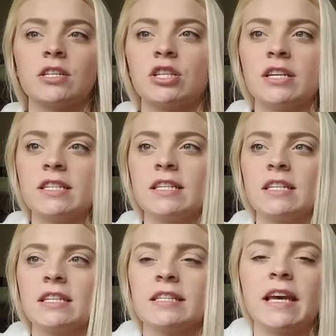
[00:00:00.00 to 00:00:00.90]
just
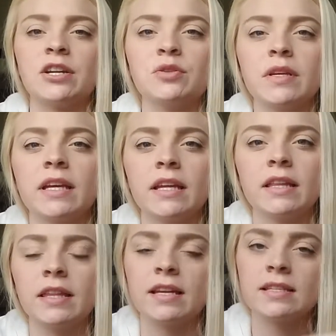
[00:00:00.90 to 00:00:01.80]
scheduling in
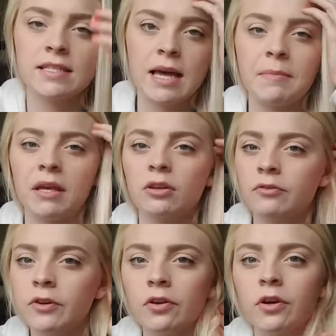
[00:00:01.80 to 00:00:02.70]
things that make you
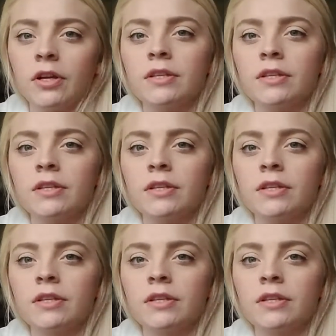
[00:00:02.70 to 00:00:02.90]
feel good.